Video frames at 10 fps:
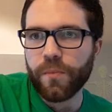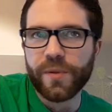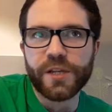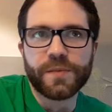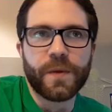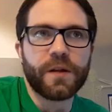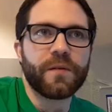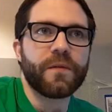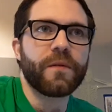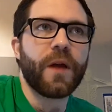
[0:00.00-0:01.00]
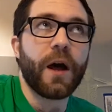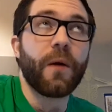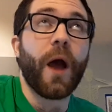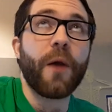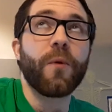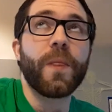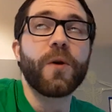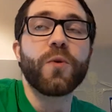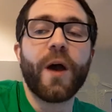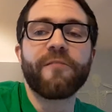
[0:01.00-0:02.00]
participated. I will know
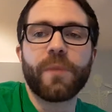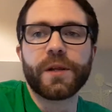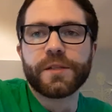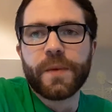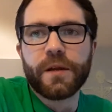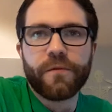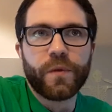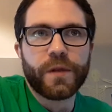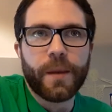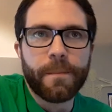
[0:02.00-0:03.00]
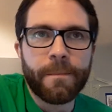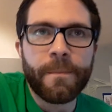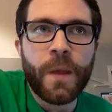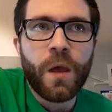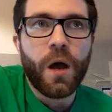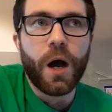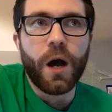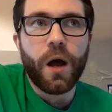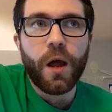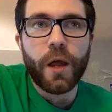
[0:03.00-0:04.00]
you have participated for the day.
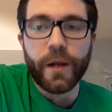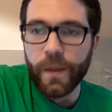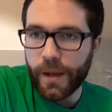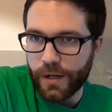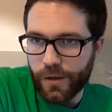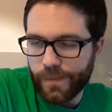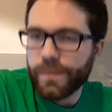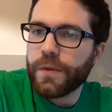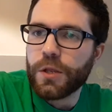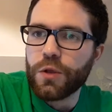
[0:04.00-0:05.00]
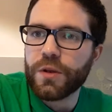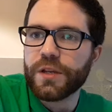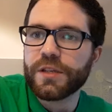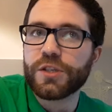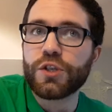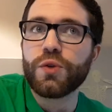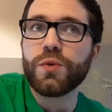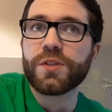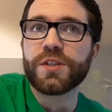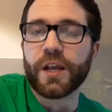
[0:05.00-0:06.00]
And on that note, the Unit 2
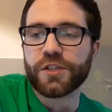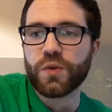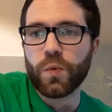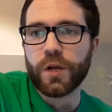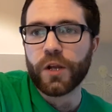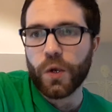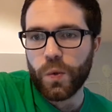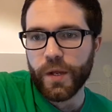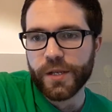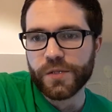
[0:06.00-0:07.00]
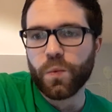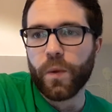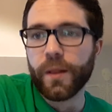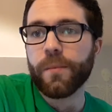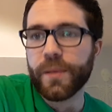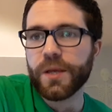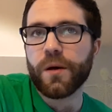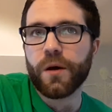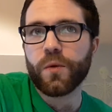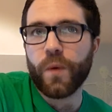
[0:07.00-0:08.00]
Section 1 quiz will be
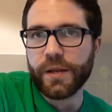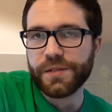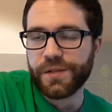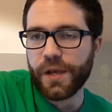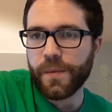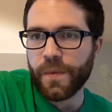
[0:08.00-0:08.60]
on Wednesday.